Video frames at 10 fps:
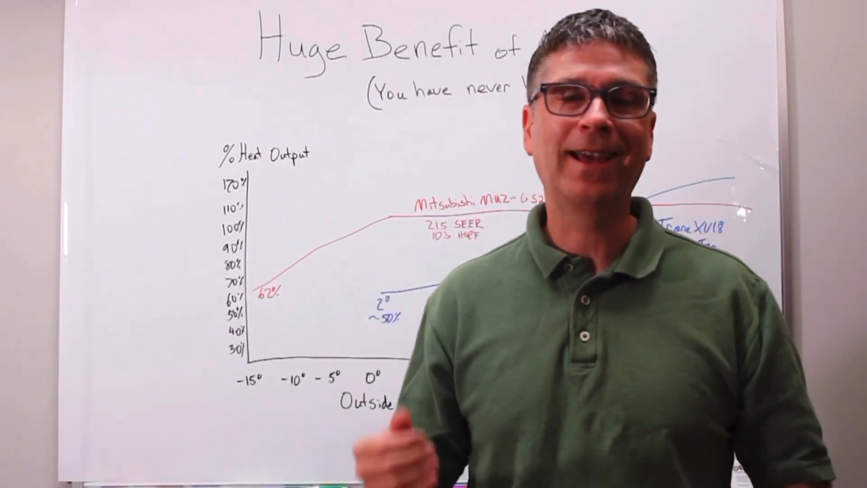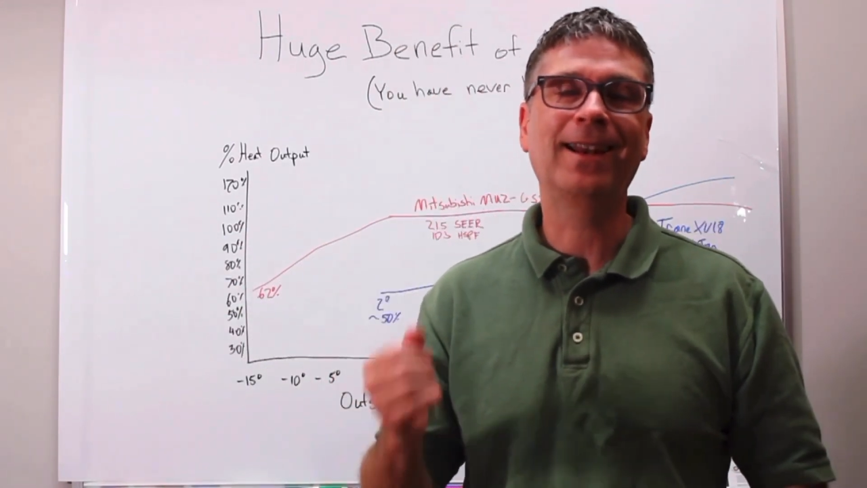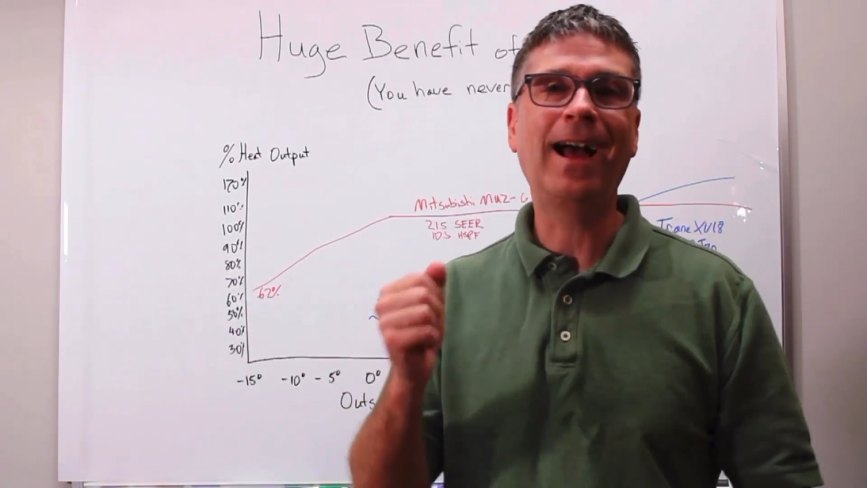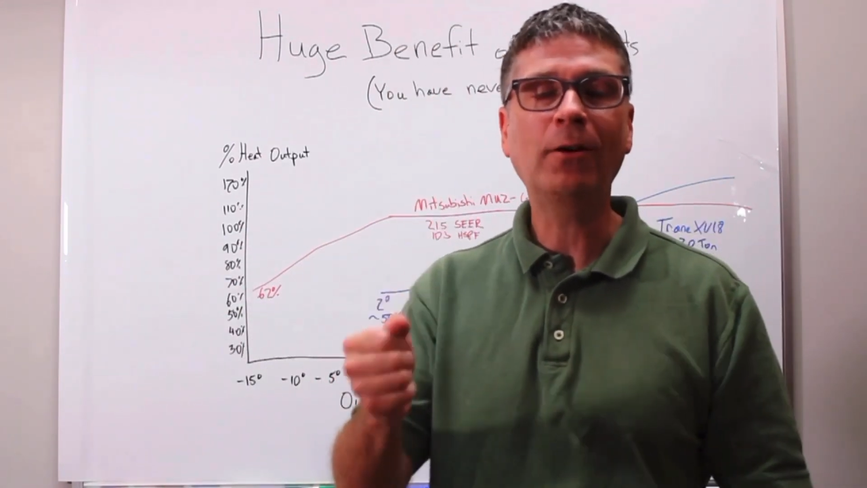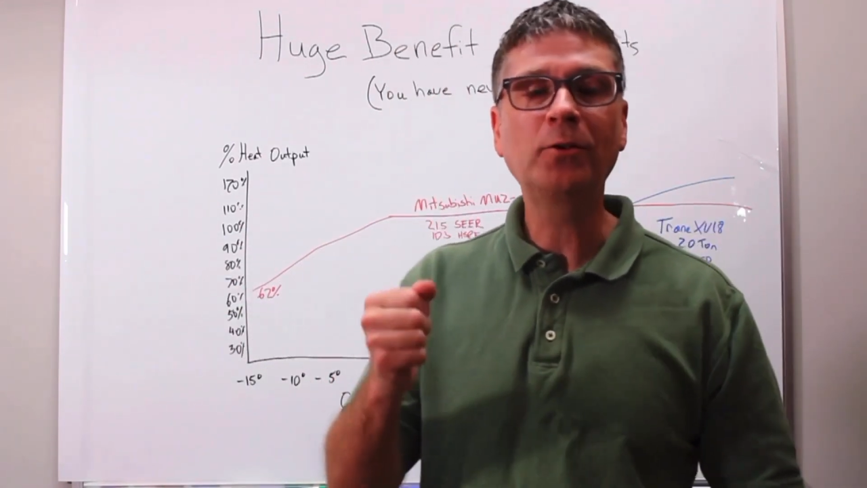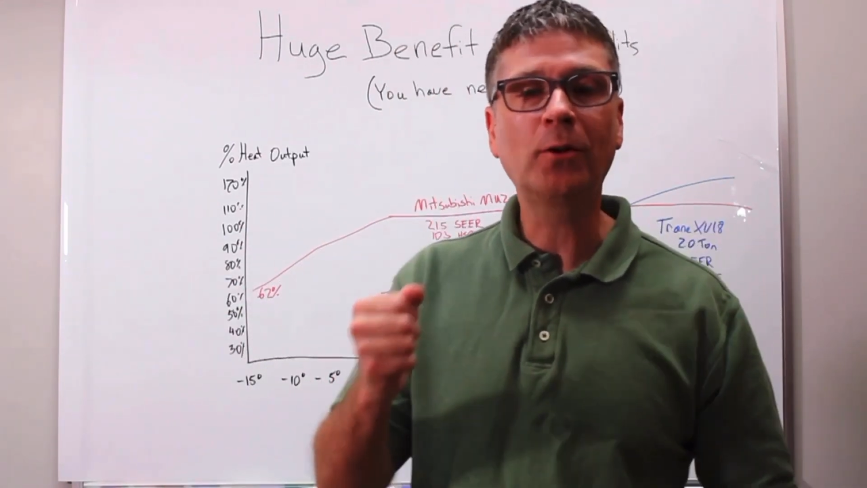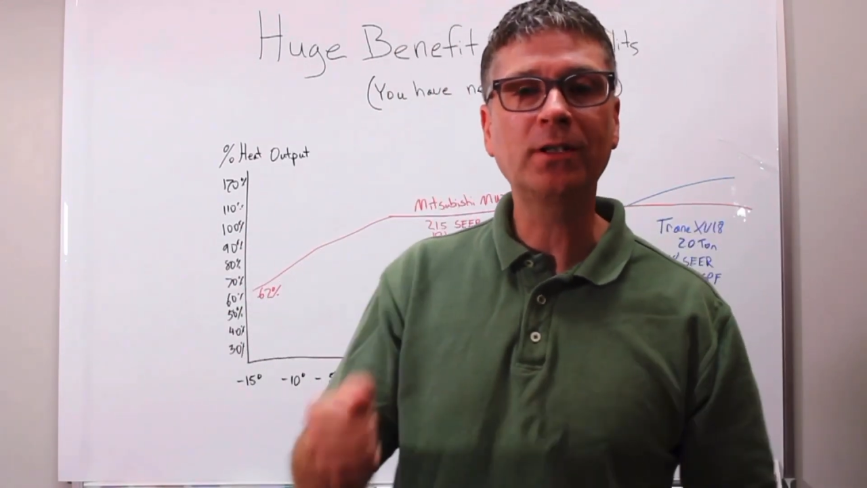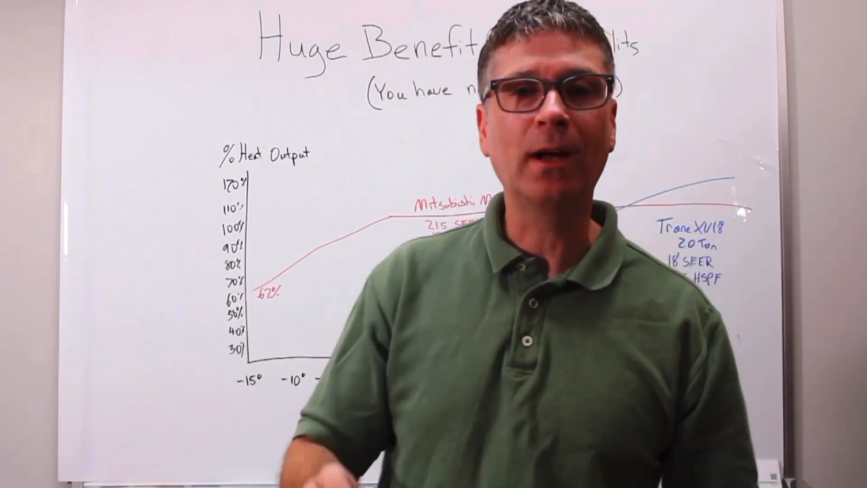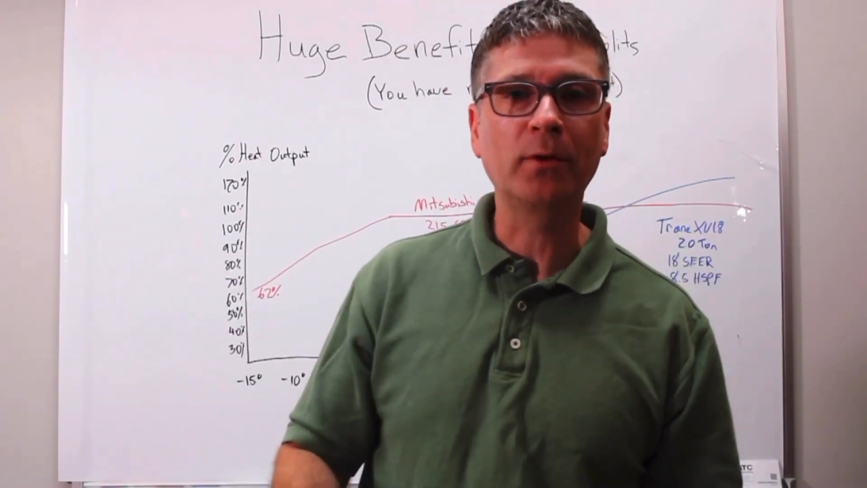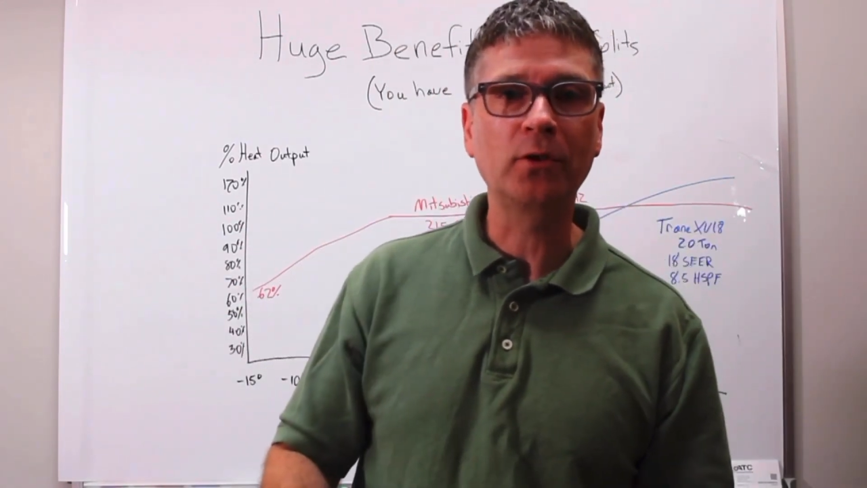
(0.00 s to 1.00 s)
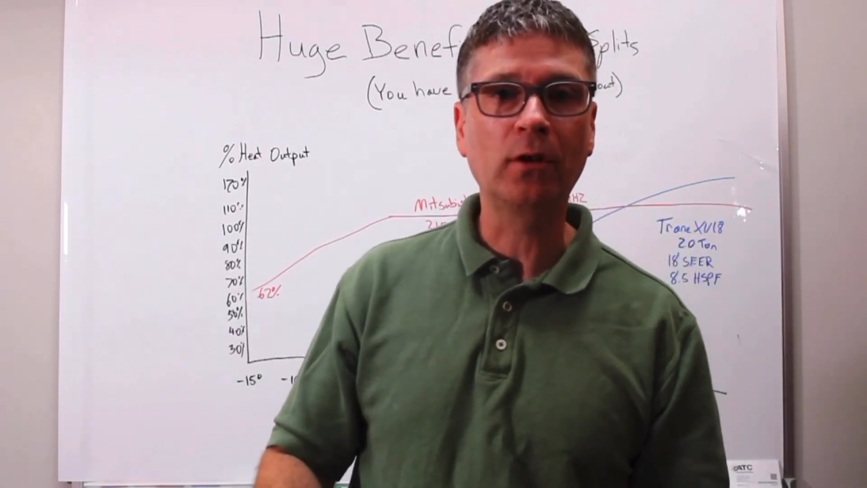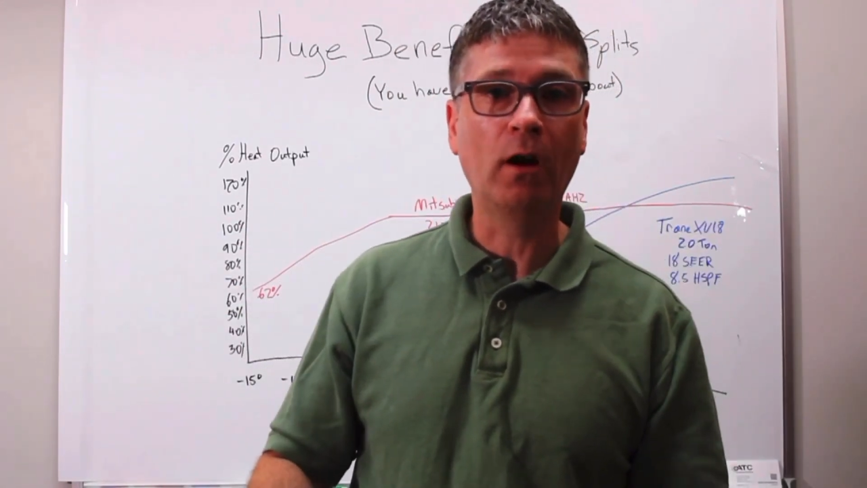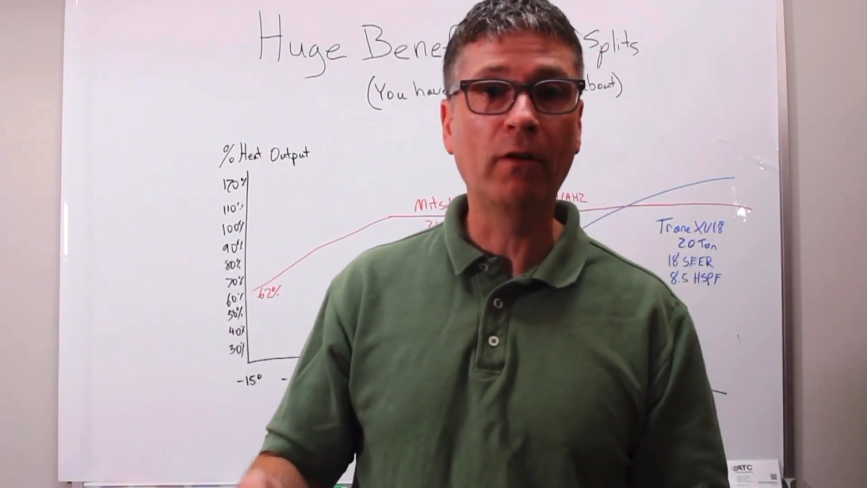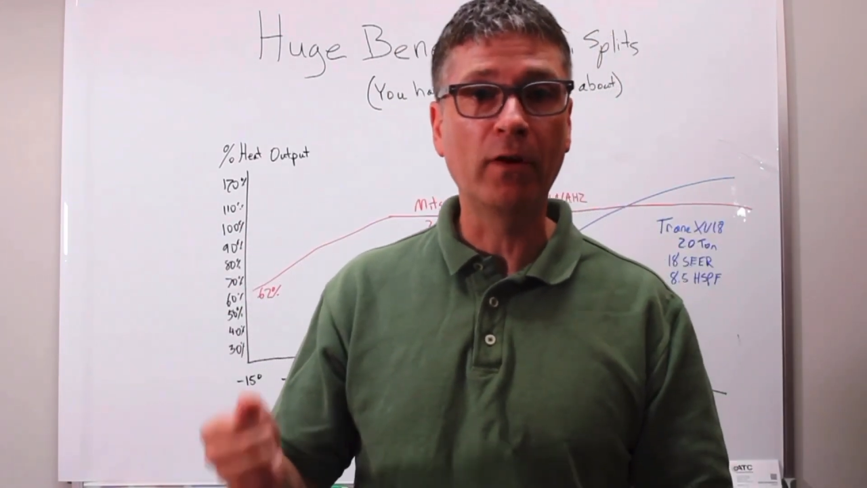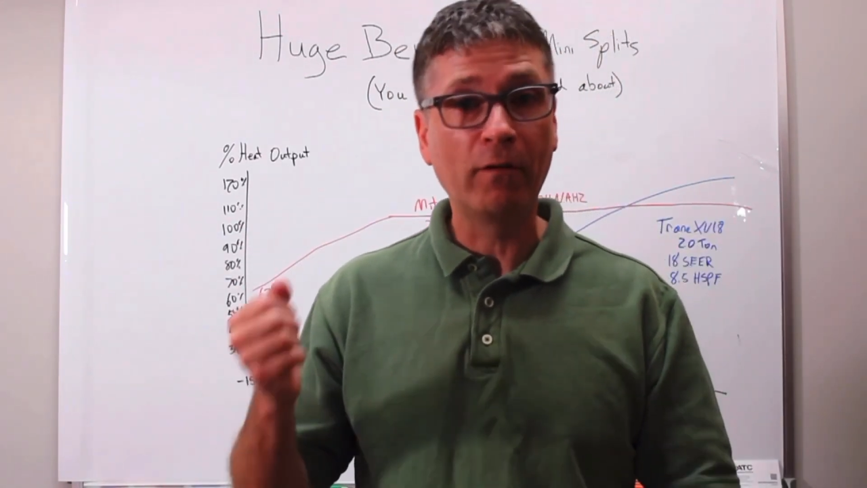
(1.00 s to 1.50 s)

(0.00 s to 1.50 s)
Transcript: at an outdoor temperature of